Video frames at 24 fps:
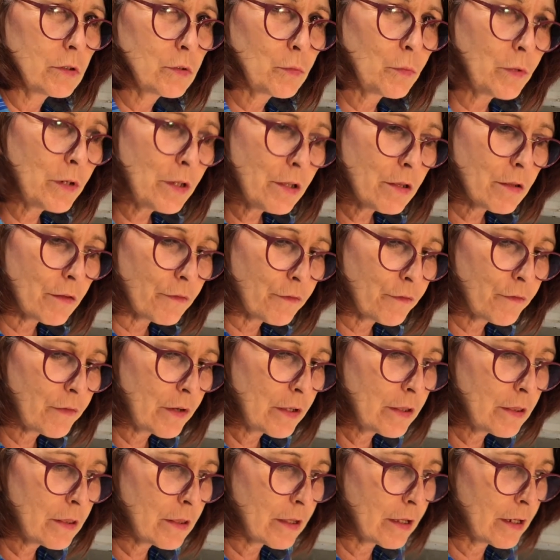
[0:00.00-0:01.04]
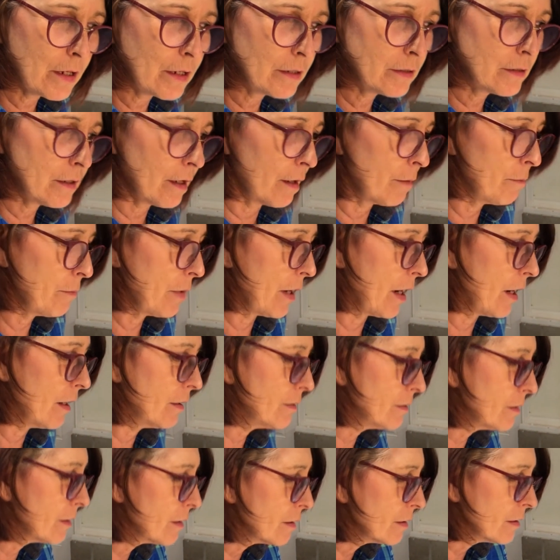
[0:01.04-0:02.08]
One of the fun things about
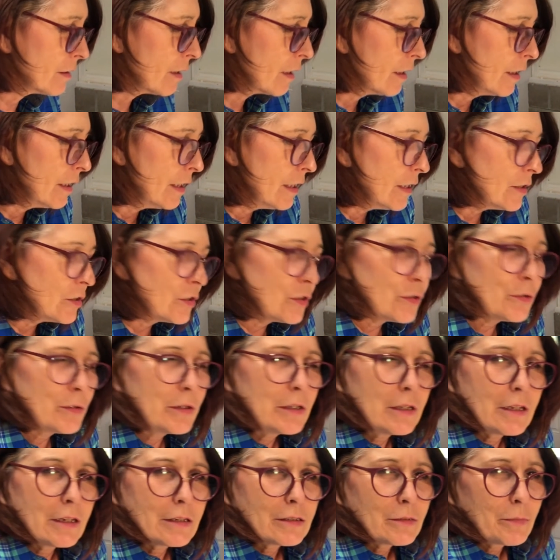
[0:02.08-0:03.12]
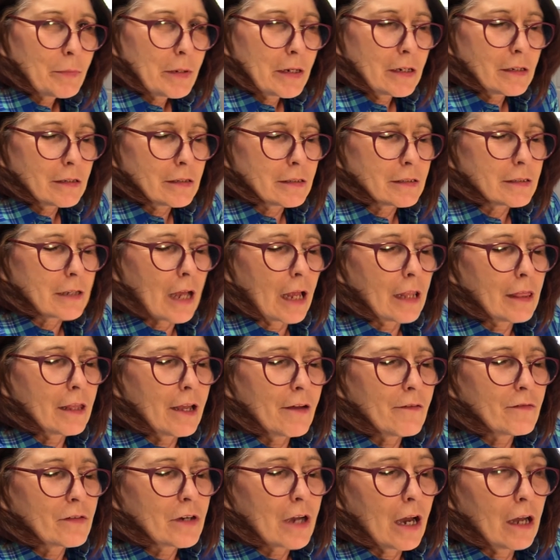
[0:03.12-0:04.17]
doing this, because I
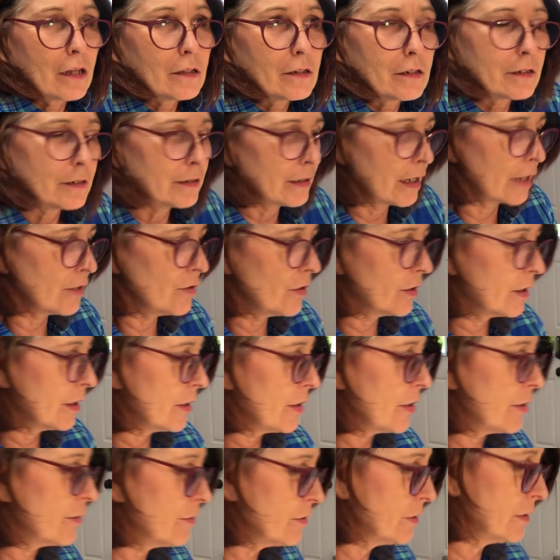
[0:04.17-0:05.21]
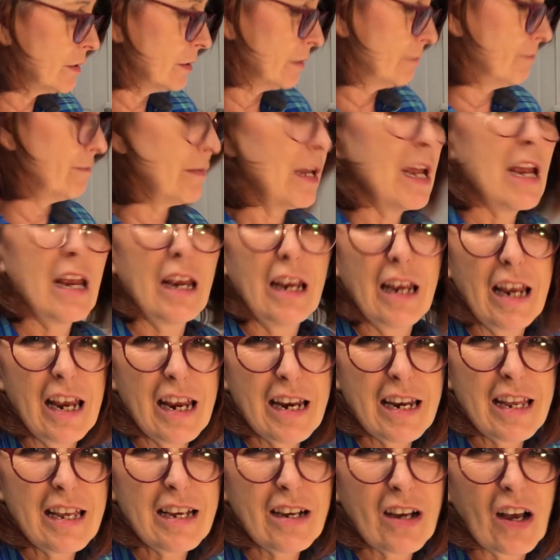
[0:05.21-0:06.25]
love color, and you can use
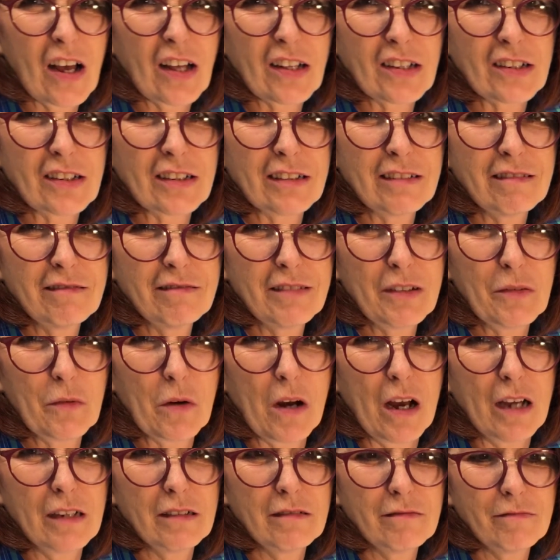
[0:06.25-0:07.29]
any color you want.